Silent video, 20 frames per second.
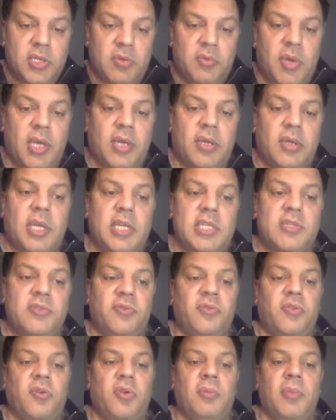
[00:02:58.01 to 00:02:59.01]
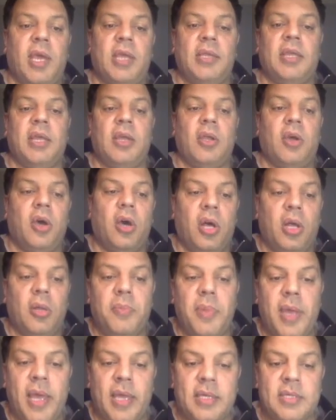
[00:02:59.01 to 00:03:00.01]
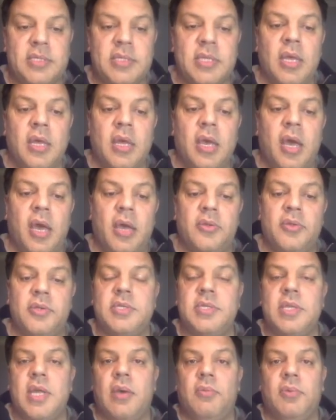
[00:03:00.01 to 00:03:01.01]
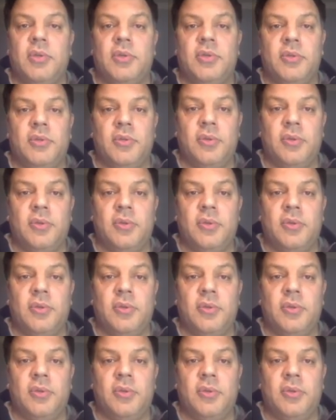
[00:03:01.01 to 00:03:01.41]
recognized format that all banks understand what to do,